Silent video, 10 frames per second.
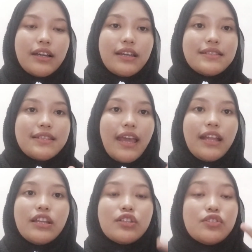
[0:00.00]

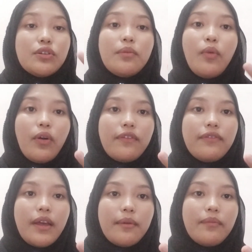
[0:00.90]
contain two
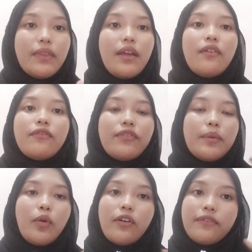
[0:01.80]
morphemes,
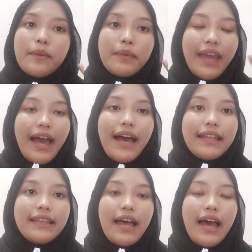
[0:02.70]
free morpheme
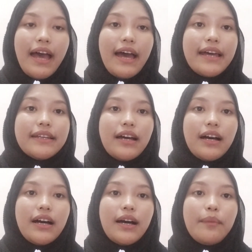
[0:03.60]
cat and
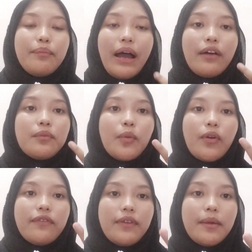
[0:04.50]
bound
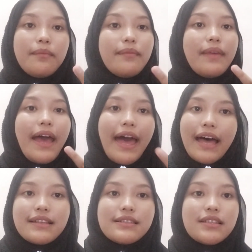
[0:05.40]
morpheme
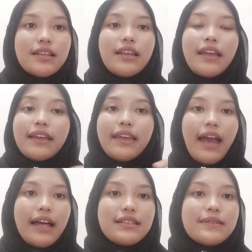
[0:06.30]
as
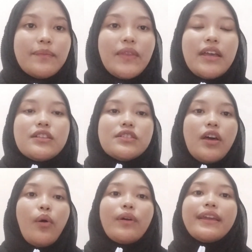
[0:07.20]
cats.
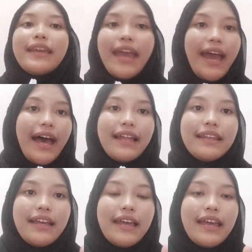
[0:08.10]
So
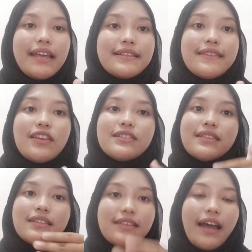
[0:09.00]
cat is the
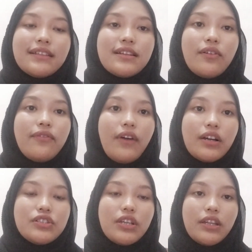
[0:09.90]
syntactical
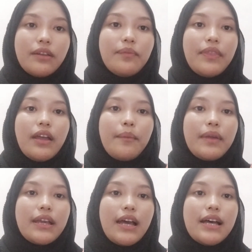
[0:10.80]
function
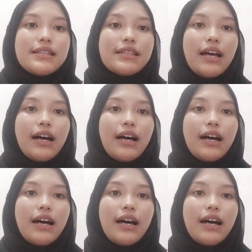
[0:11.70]
because